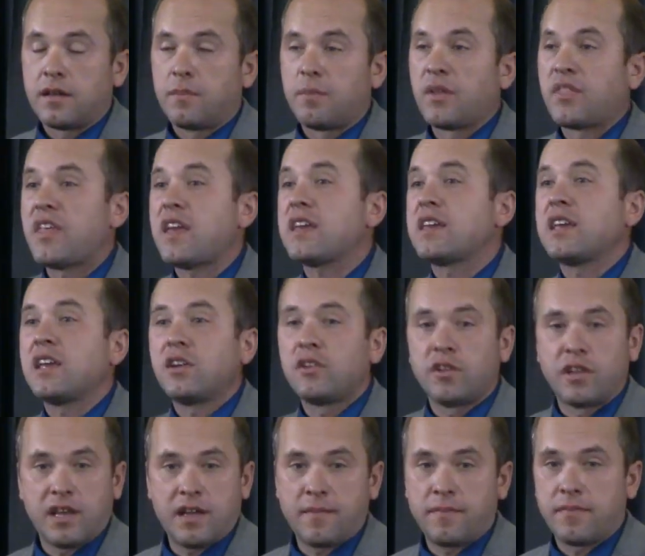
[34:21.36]
But they
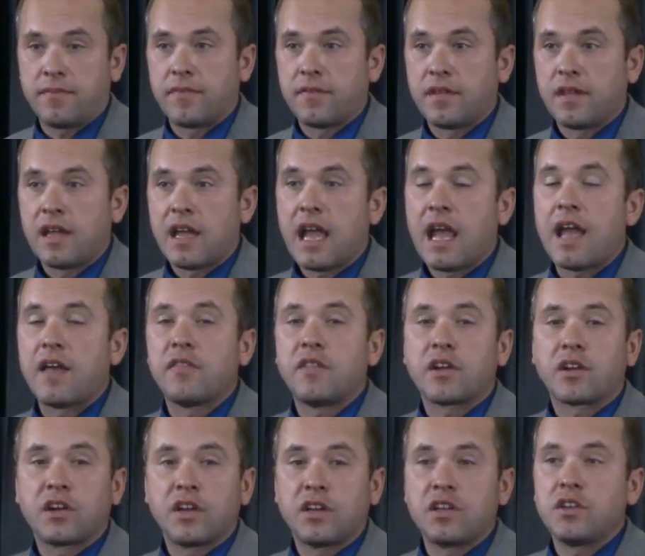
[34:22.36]
killed him. And
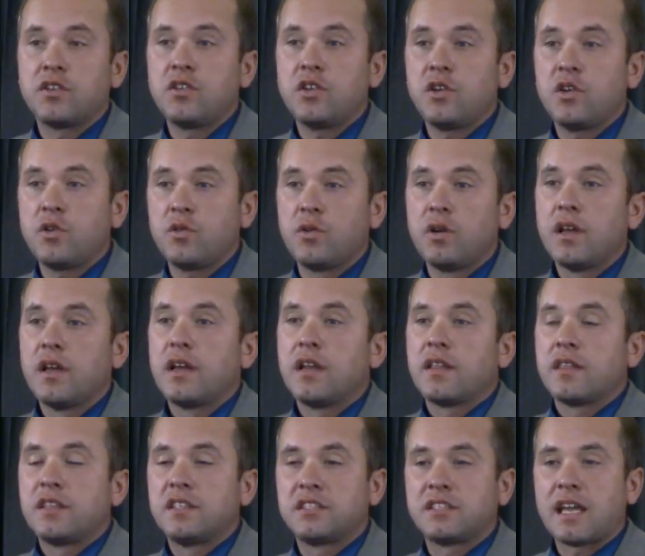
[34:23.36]
they're going to do
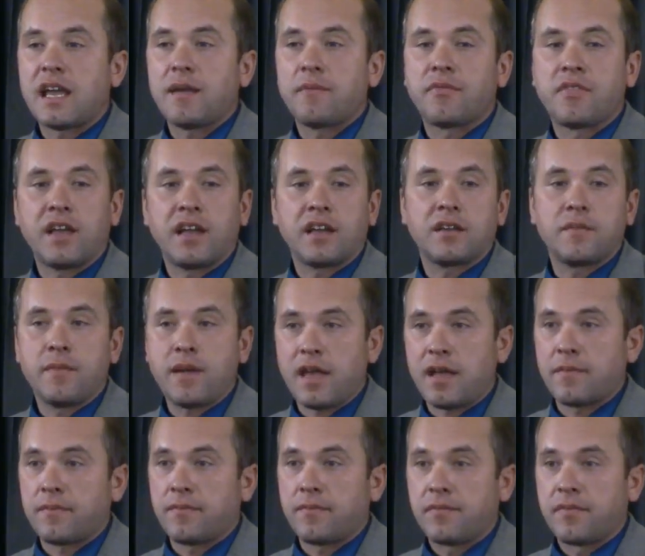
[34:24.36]
the same thing to
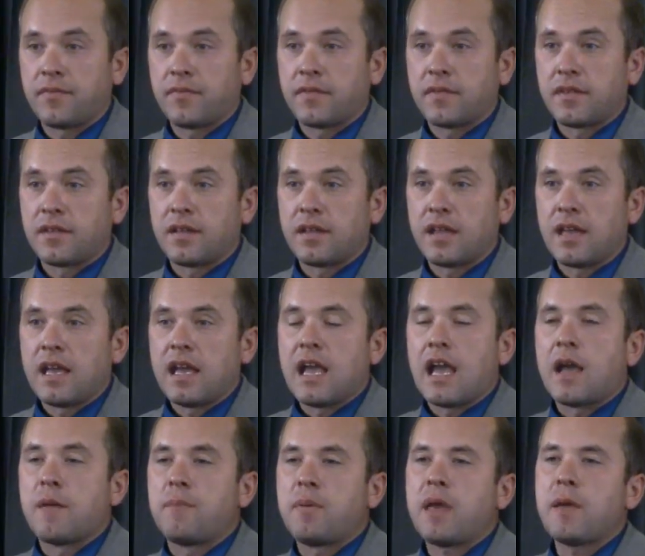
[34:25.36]
me.
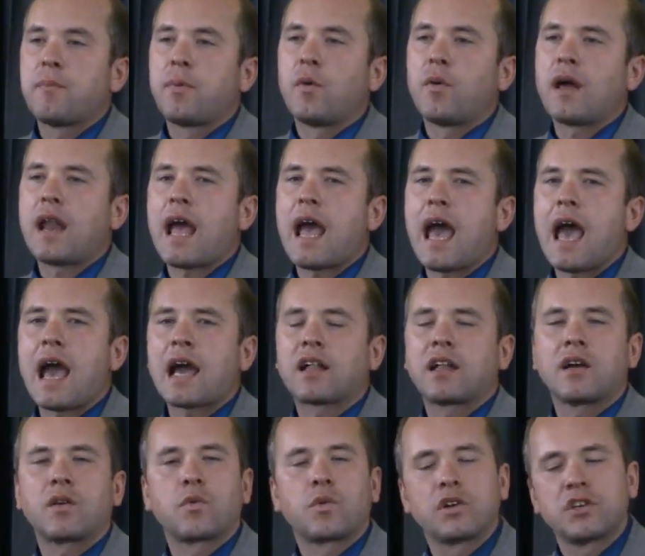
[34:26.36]
And people want to act
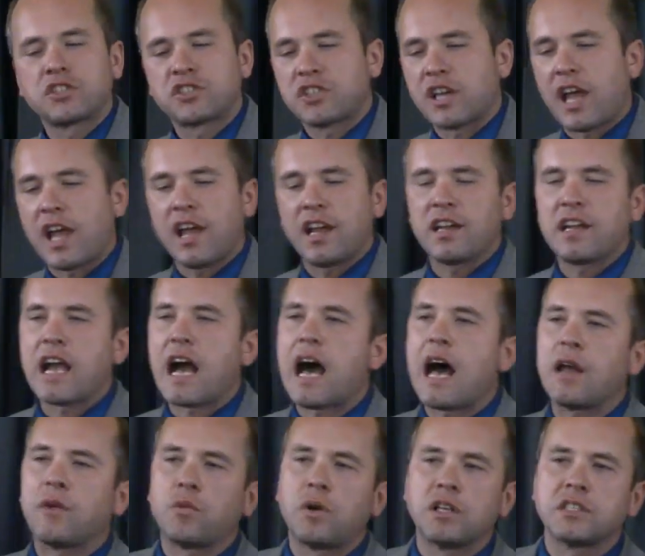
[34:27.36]
like we're saying
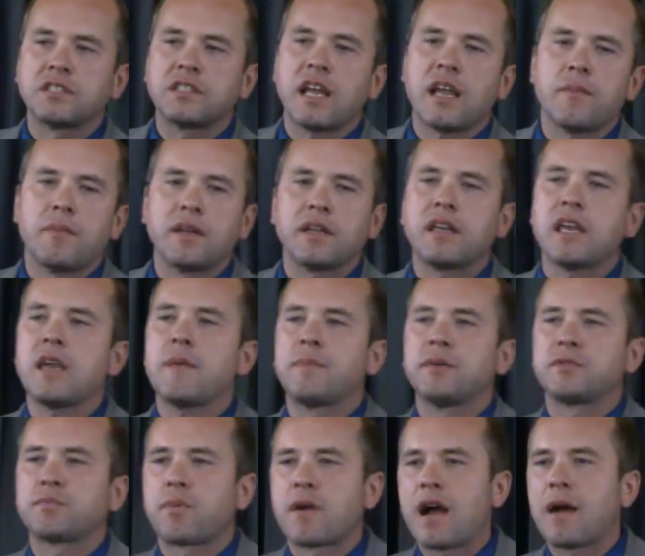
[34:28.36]
God wasn't able to keep
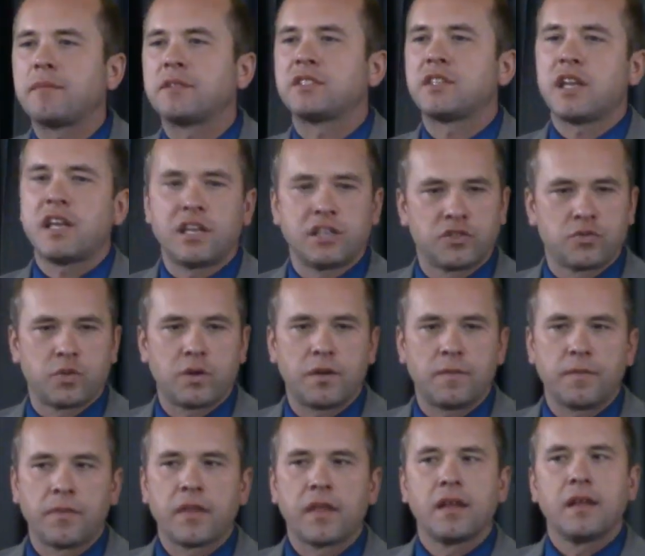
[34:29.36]
his promise to Israel.
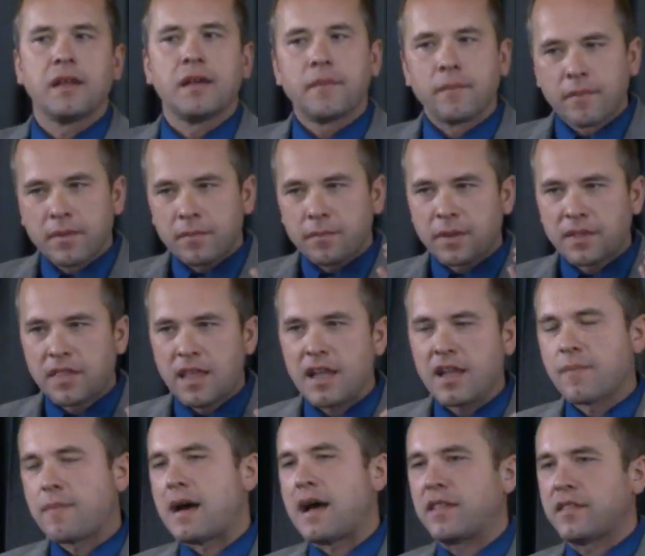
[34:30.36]
But
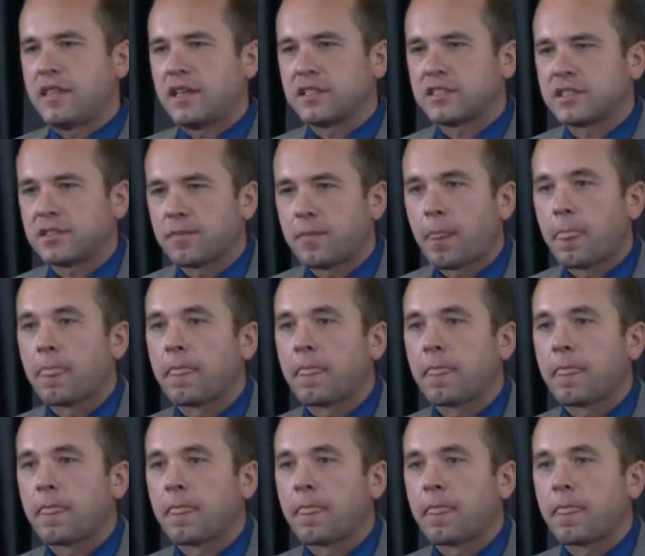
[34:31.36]
think about this.